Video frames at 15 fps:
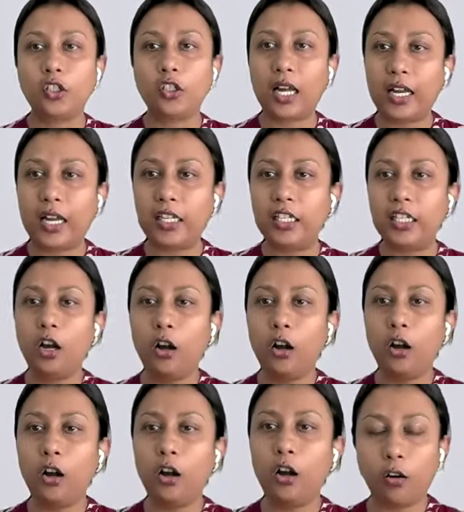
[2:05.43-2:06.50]
So the
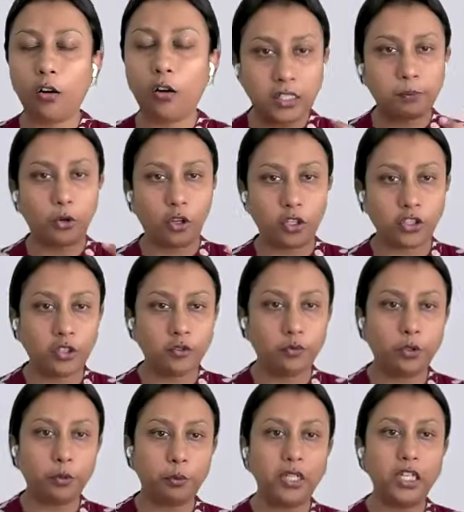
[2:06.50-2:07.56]
idea of this
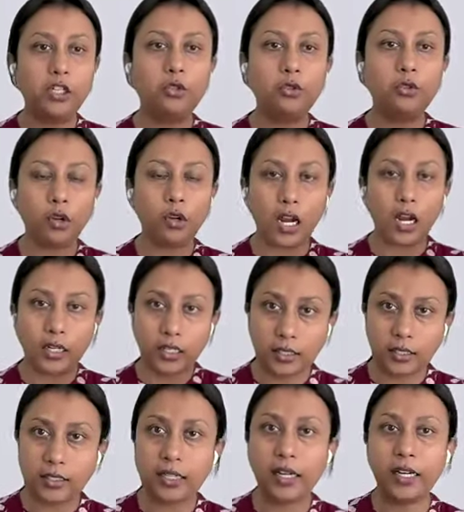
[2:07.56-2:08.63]
project would be to
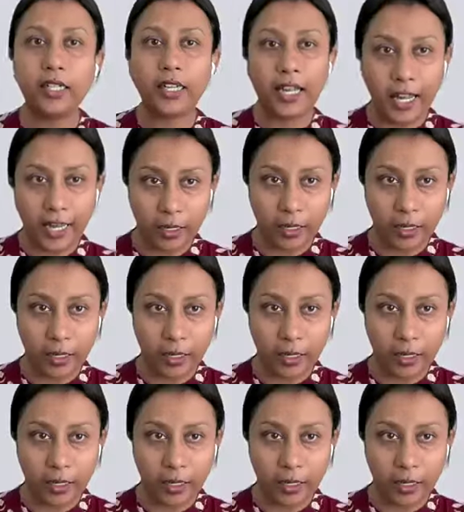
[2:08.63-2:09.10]
understand